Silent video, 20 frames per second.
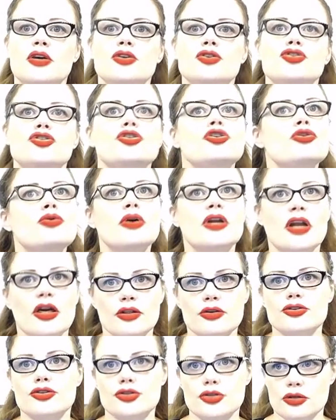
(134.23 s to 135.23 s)
to
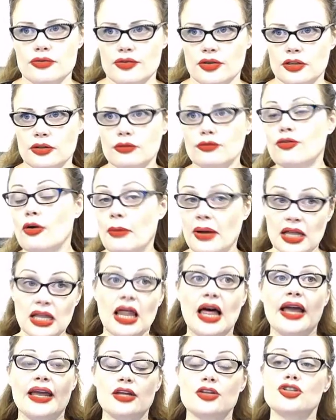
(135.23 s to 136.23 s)
another server, from a
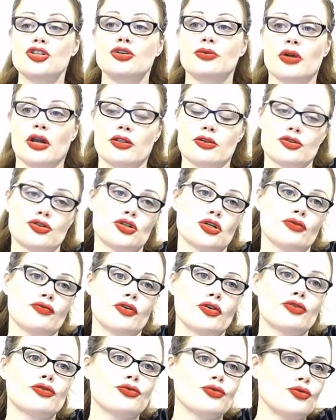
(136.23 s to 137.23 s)
client to another server
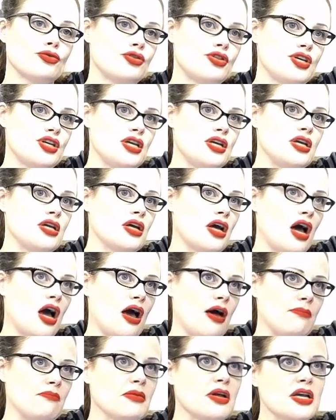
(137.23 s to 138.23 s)
through the
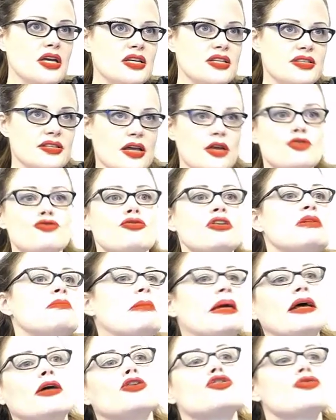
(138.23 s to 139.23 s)
um, sundry
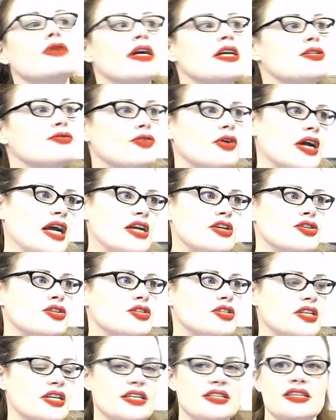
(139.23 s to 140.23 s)
mail transfer
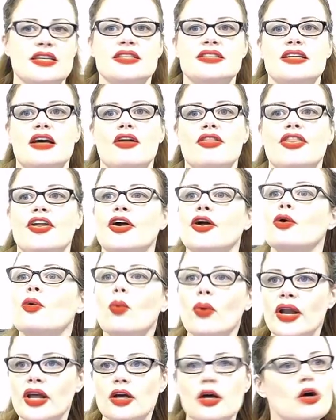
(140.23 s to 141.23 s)
agents that exist out there,
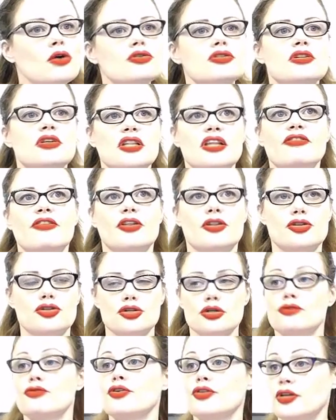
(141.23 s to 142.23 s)
when it goes to live on the
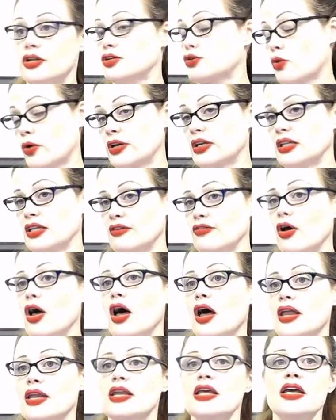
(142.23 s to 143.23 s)
server that it's going to live
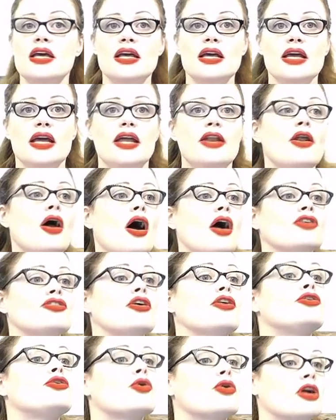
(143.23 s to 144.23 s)
on, it knocks
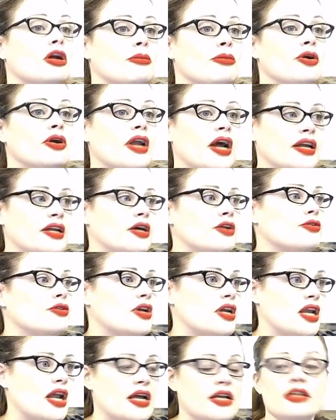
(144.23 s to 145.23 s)
on door number
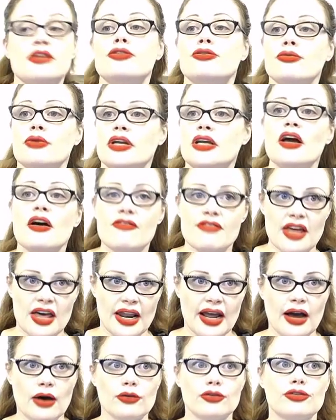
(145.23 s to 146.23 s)
993 of that
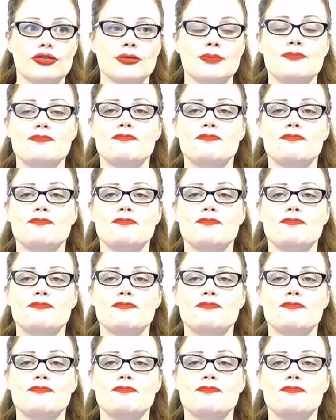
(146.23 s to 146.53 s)
house.